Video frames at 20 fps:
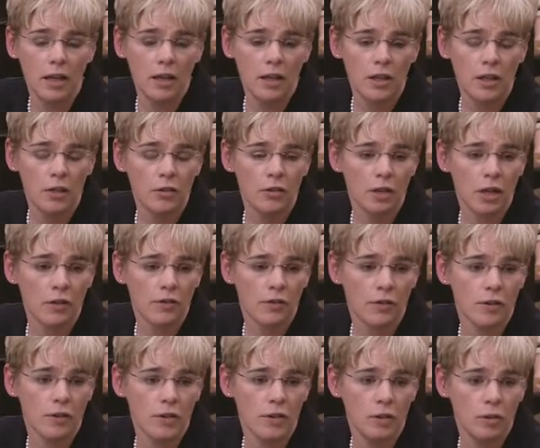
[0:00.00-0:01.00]
huge
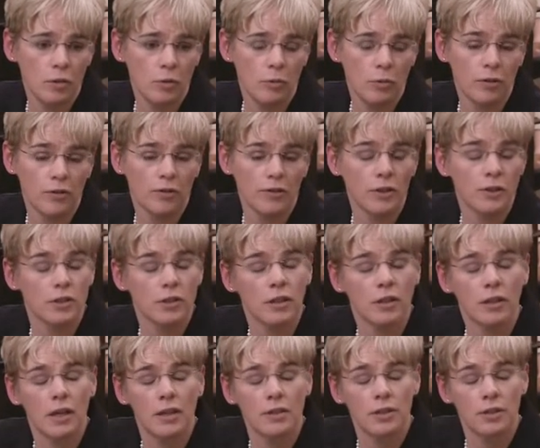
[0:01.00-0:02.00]
effort to
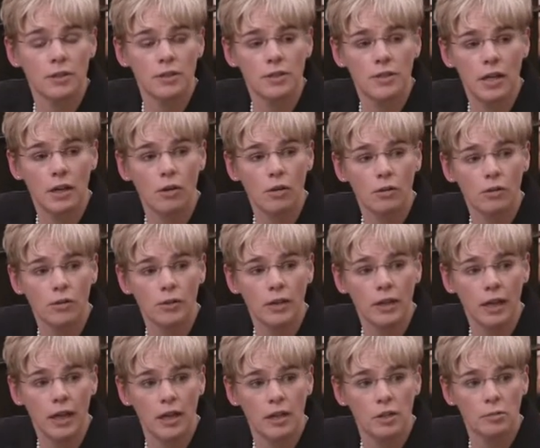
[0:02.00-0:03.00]
professionalize our stakeholder
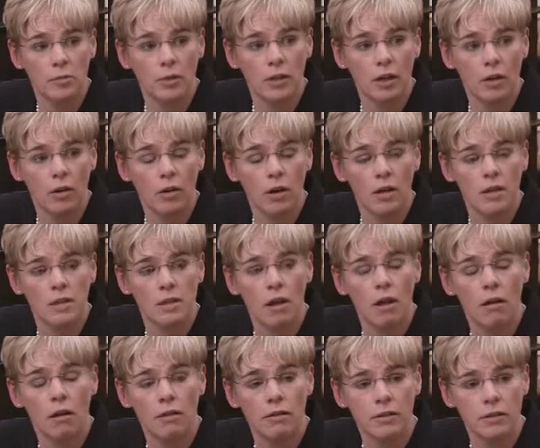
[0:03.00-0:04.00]
engagement across
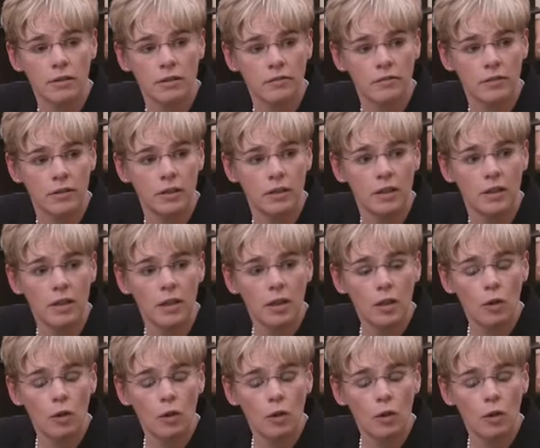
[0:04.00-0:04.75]
all the different